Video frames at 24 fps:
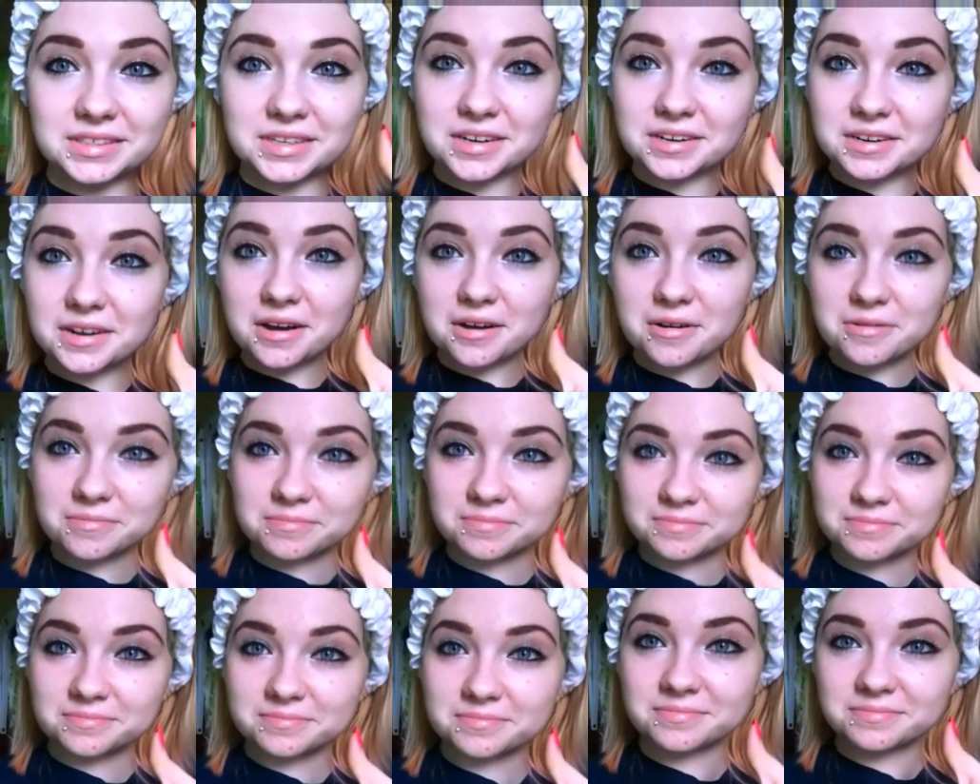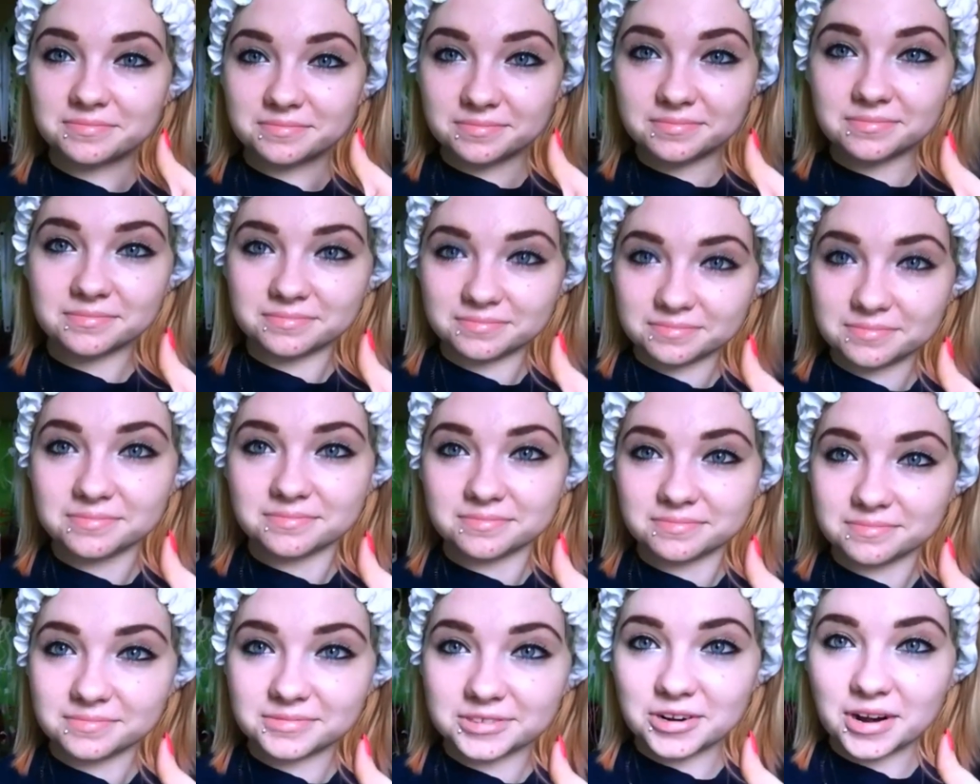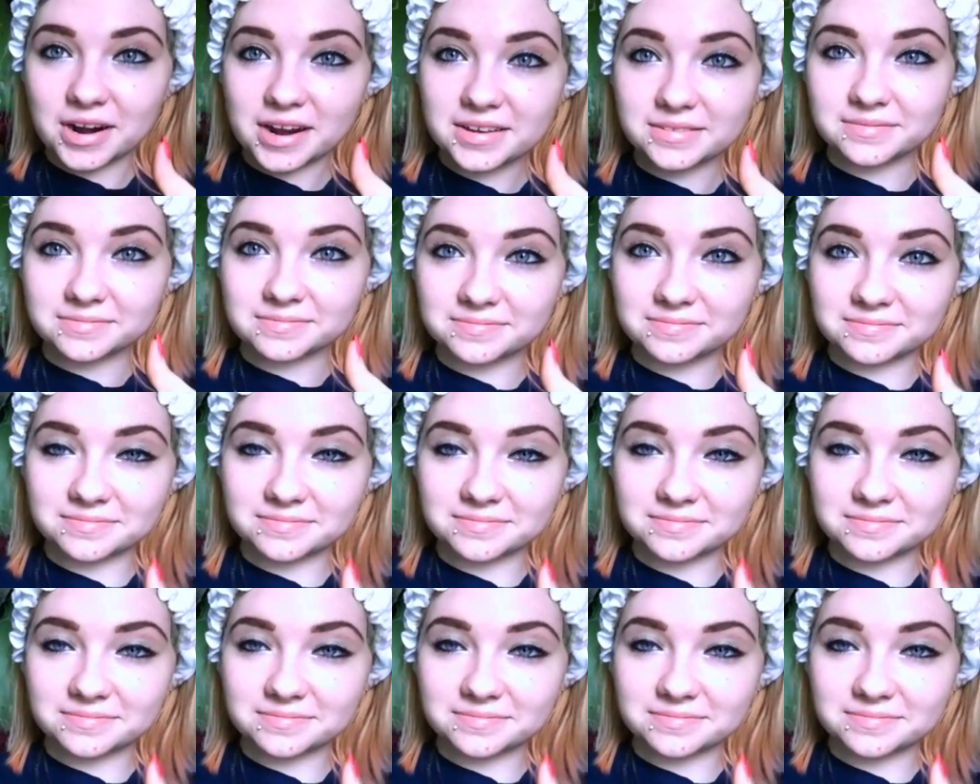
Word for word: good to go. Great.